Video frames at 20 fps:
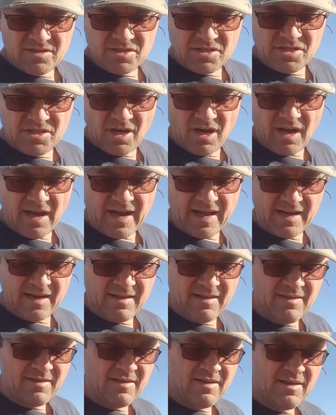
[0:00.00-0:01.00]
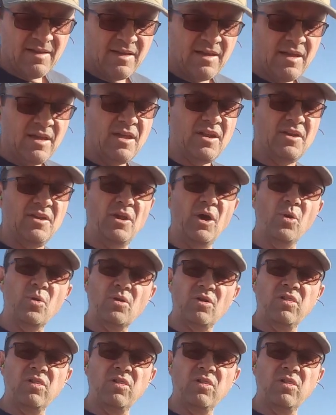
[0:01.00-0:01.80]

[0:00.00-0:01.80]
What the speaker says: shot, no